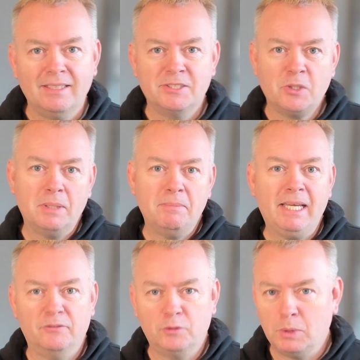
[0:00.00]
So in
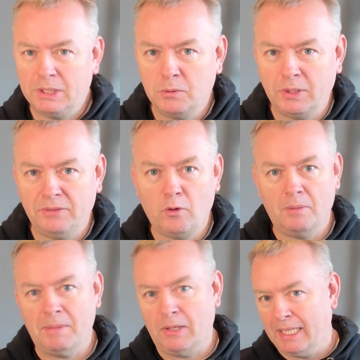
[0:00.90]
May of
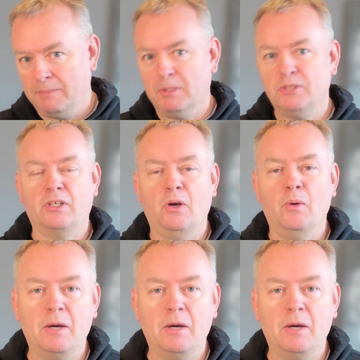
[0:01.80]
2024, about eight months ago,